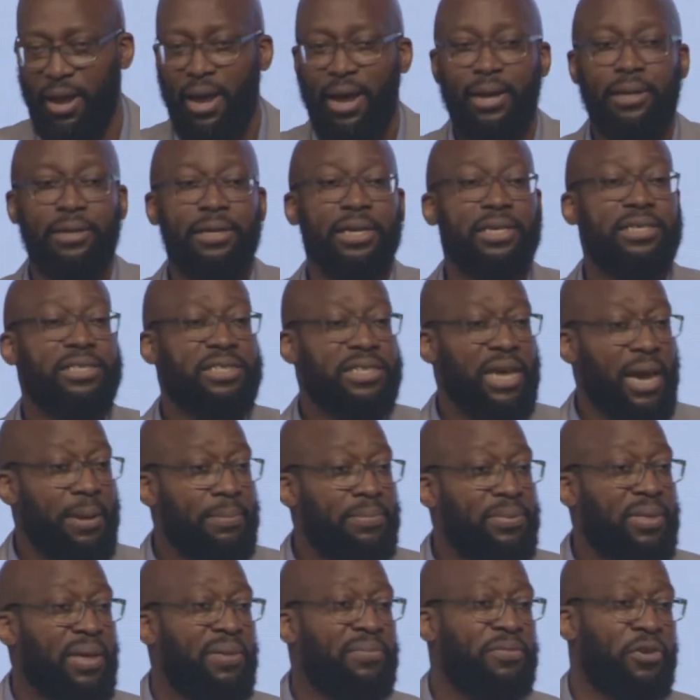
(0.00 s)
The same
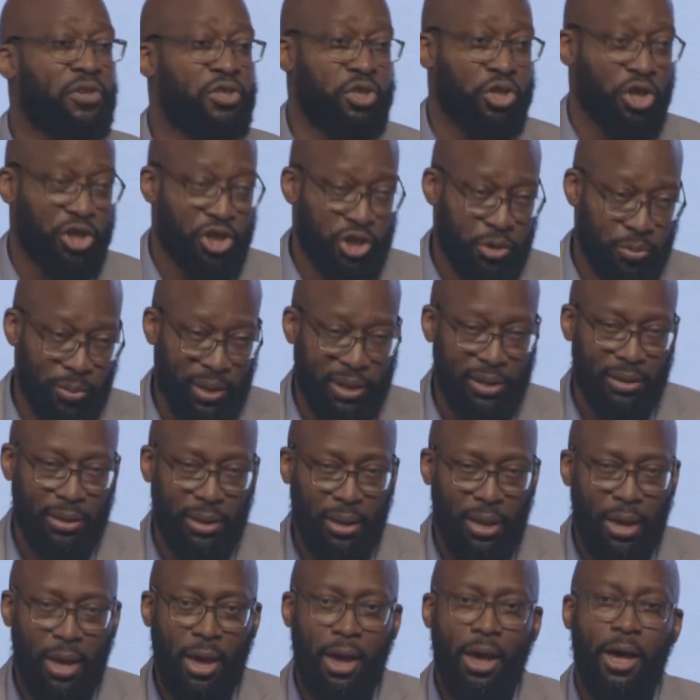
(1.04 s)
thing for judgment.
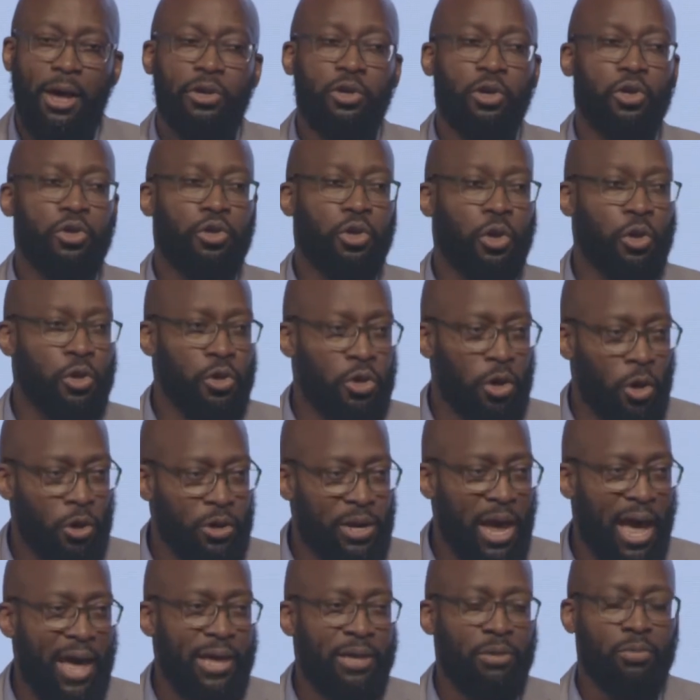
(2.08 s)
You do know
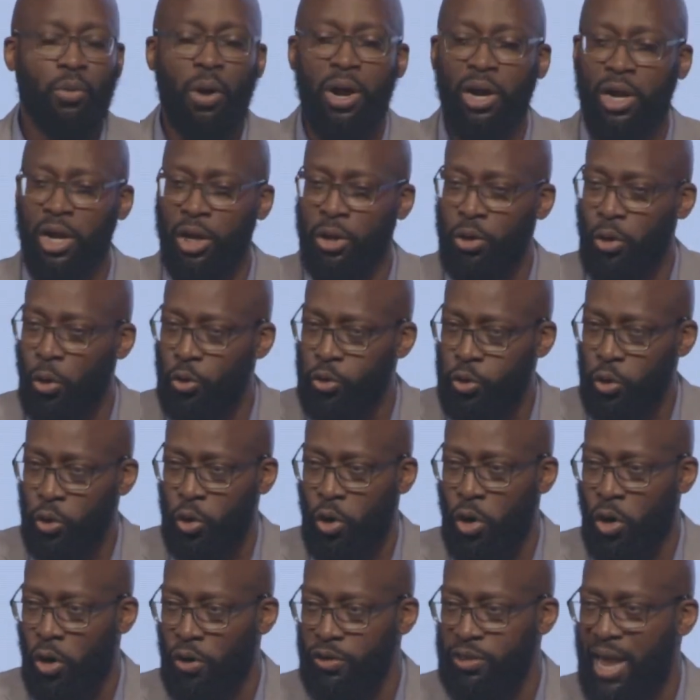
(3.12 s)
that one can go to
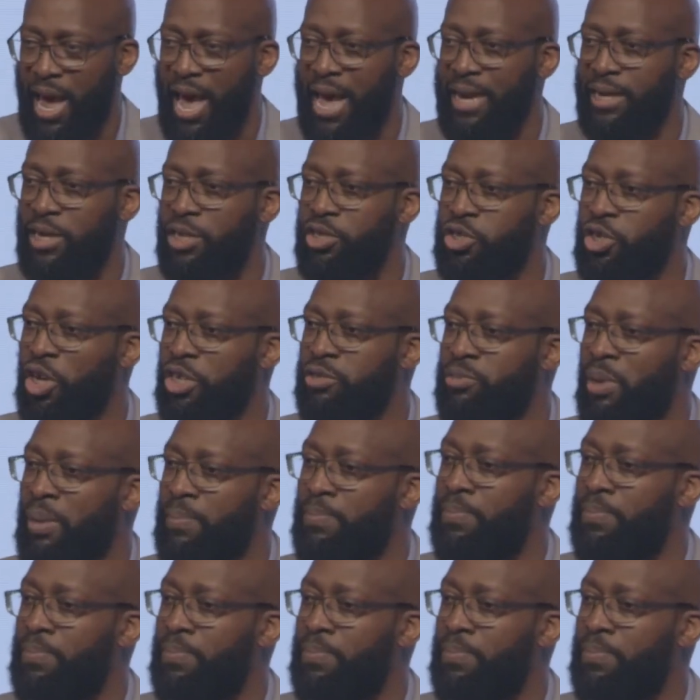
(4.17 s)
court and the judgment